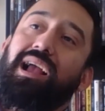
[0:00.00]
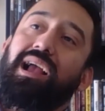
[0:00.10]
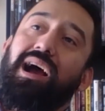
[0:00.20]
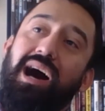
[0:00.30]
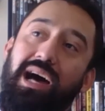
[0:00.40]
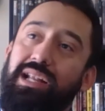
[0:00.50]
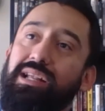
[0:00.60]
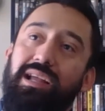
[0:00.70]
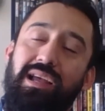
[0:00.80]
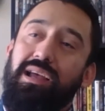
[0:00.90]
God,
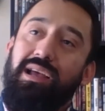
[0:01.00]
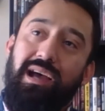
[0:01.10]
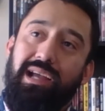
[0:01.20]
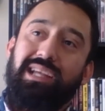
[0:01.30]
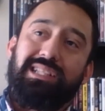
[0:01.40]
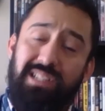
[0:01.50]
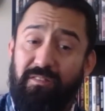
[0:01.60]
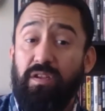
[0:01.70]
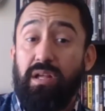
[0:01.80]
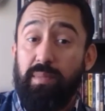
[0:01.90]
I get a sick
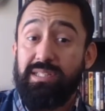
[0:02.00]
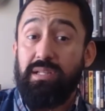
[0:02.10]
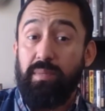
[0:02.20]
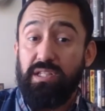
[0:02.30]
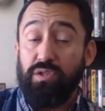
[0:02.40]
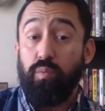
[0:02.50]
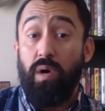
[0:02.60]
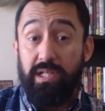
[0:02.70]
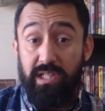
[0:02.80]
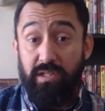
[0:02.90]
feeling in my stomach just
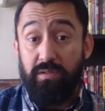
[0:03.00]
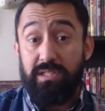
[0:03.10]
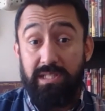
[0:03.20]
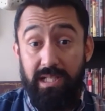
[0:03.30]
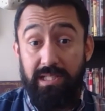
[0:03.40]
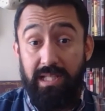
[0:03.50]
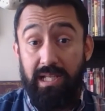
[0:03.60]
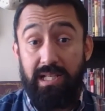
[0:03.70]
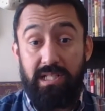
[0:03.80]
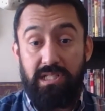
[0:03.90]
watching those scenes. Like,
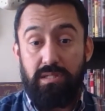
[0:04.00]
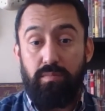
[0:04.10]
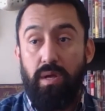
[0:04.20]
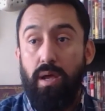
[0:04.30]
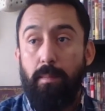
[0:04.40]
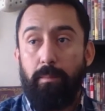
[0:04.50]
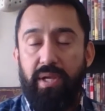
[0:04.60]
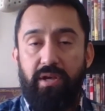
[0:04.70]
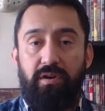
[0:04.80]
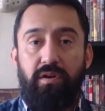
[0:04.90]
it is just
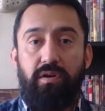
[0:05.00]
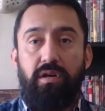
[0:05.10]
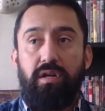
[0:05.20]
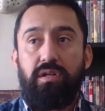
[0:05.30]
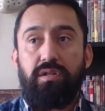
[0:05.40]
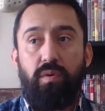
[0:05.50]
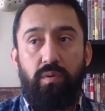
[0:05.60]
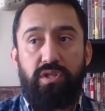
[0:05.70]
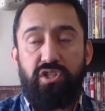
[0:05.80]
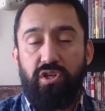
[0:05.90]
pure
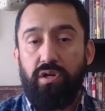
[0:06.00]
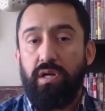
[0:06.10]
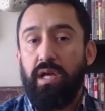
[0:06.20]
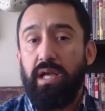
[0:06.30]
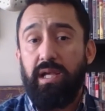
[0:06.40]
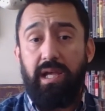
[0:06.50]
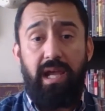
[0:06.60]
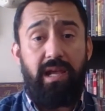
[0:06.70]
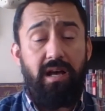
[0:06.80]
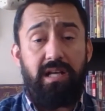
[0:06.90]
torture,
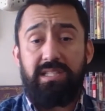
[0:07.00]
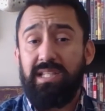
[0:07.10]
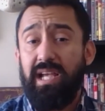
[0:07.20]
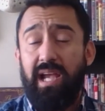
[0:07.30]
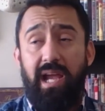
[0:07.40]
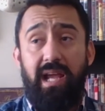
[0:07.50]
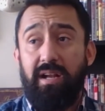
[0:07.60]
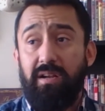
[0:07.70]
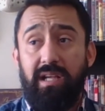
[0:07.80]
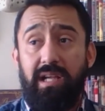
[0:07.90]
chaos,
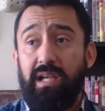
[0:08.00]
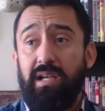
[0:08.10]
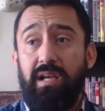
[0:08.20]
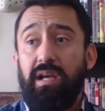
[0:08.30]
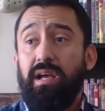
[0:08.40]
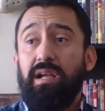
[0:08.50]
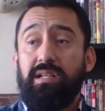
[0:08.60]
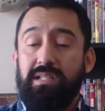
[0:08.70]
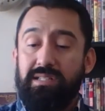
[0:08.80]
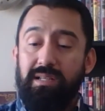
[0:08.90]
anarchy,
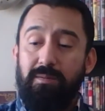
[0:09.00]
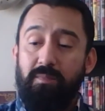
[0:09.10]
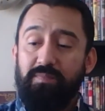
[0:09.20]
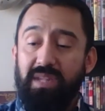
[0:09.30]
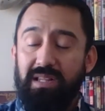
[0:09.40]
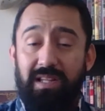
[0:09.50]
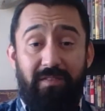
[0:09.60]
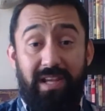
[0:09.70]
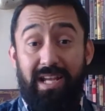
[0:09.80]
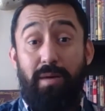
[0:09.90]
just
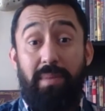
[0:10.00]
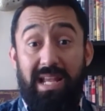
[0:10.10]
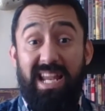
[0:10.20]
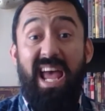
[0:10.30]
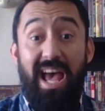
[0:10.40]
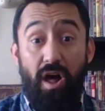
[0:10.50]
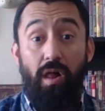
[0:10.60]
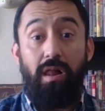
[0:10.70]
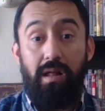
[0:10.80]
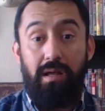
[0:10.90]
living it up in hell.